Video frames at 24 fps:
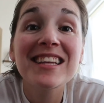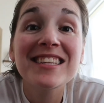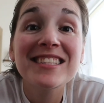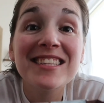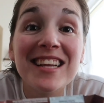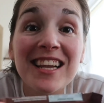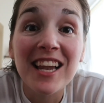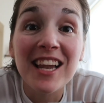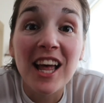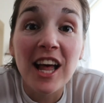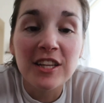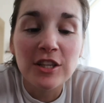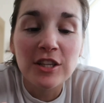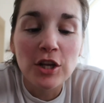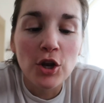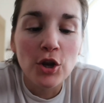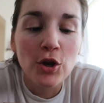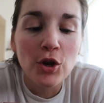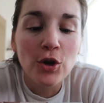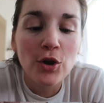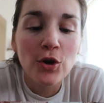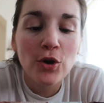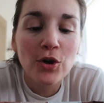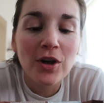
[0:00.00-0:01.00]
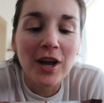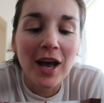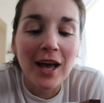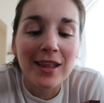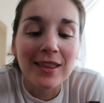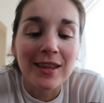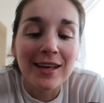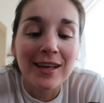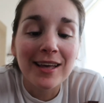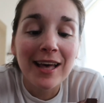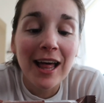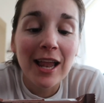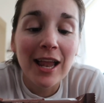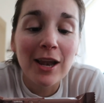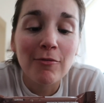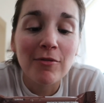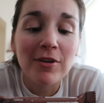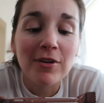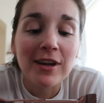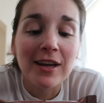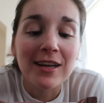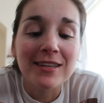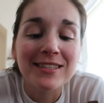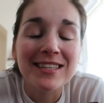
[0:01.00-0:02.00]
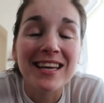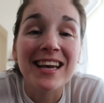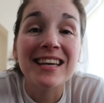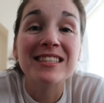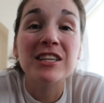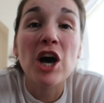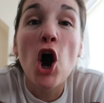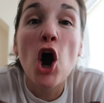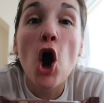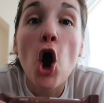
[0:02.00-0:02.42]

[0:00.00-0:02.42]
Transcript: So let's look at the calories. It is